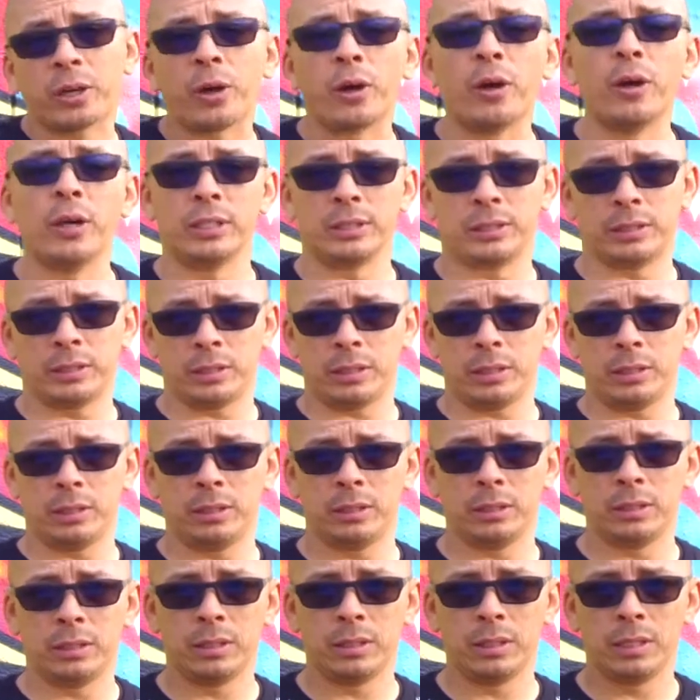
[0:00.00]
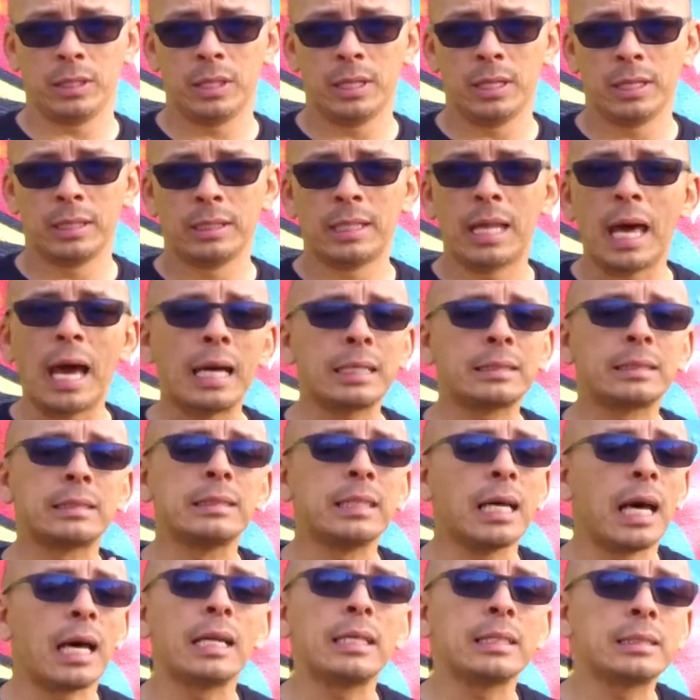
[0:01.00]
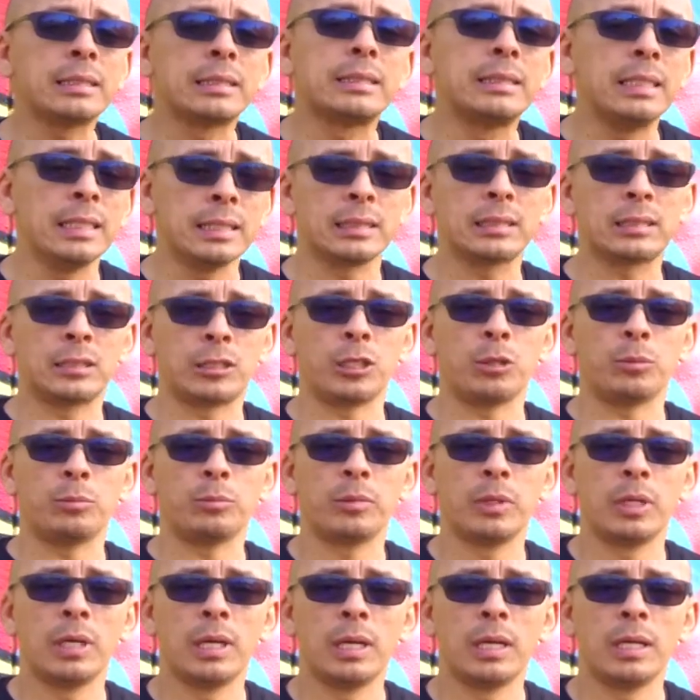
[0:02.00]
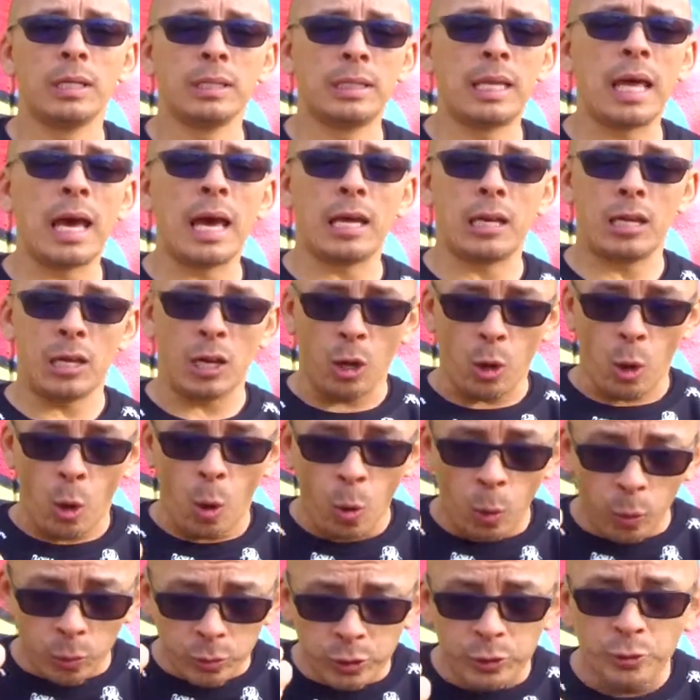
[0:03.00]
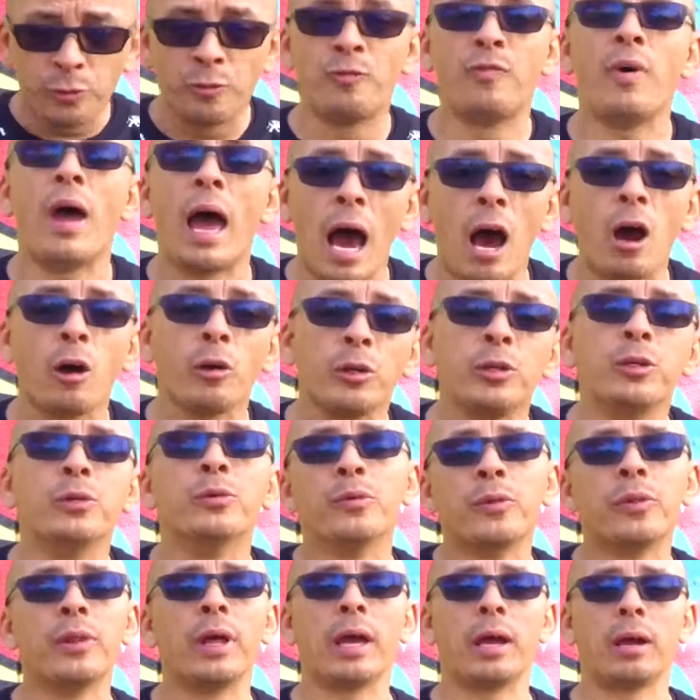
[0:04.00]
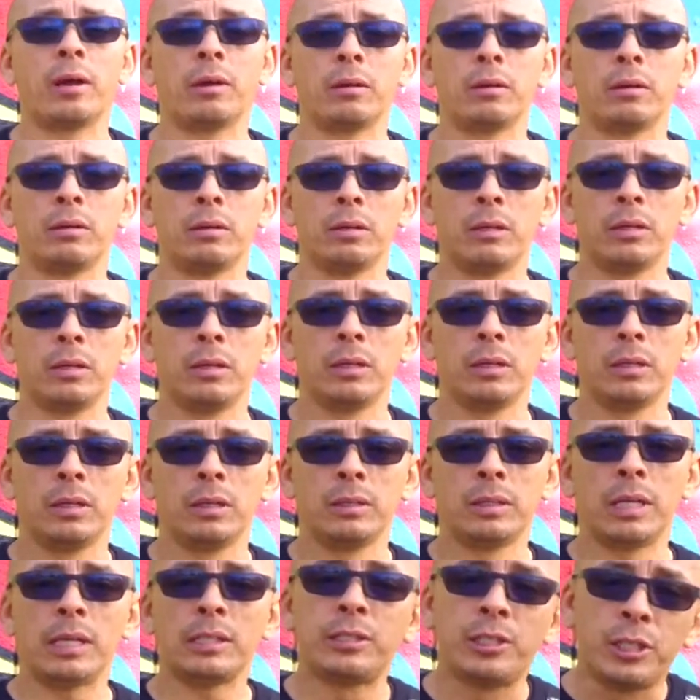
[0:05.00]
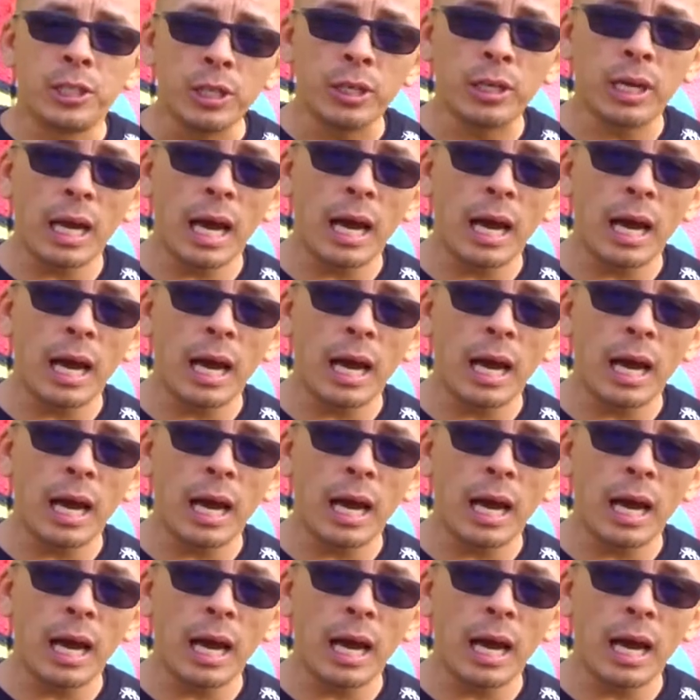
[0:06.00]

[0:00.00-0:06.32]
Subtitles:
currency. That's not a system that holds value there. They took